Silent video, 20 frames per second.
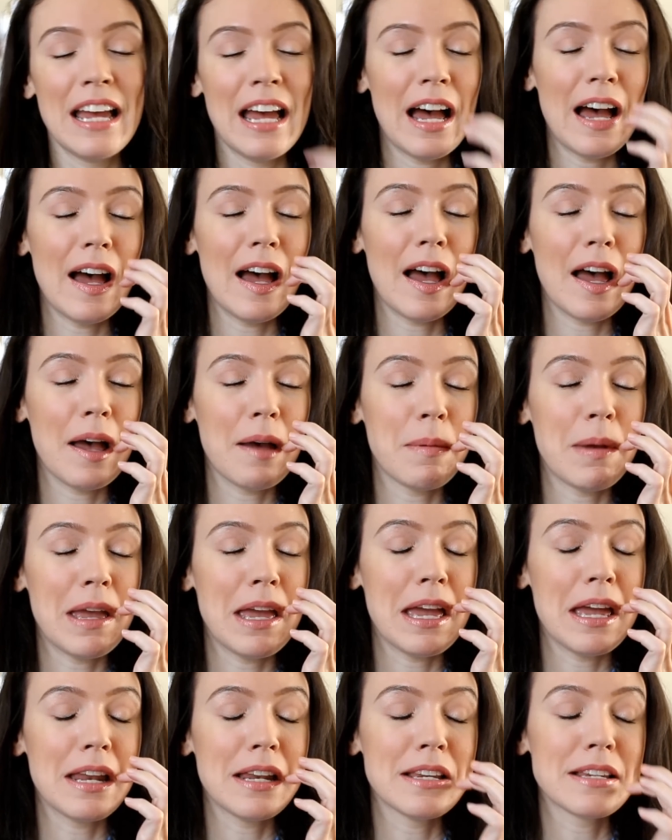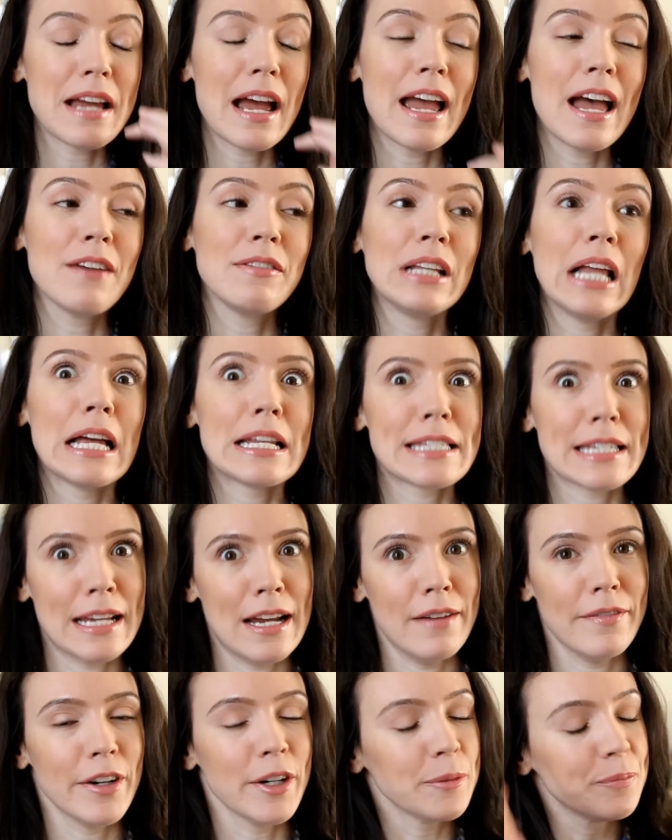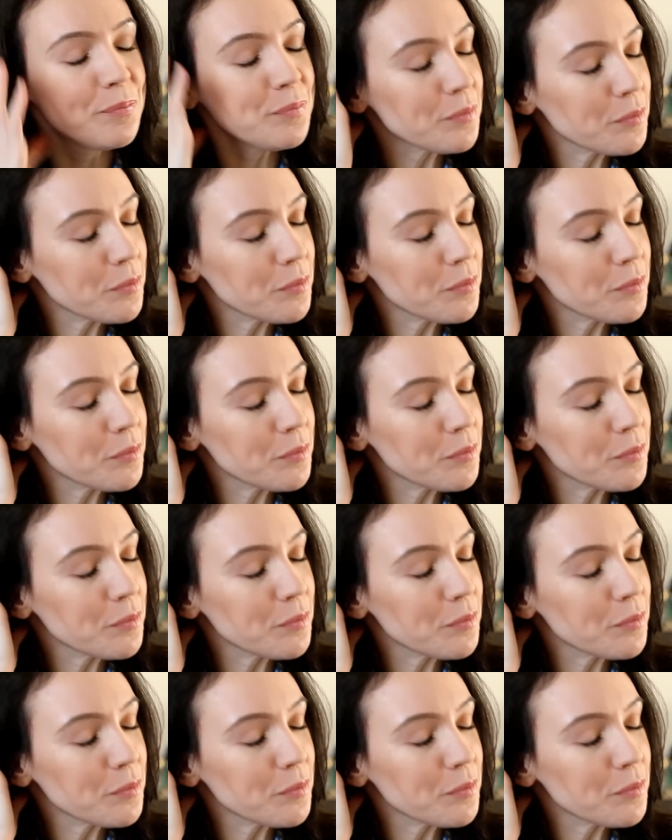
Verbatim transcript: Um, and I have a lot to cover.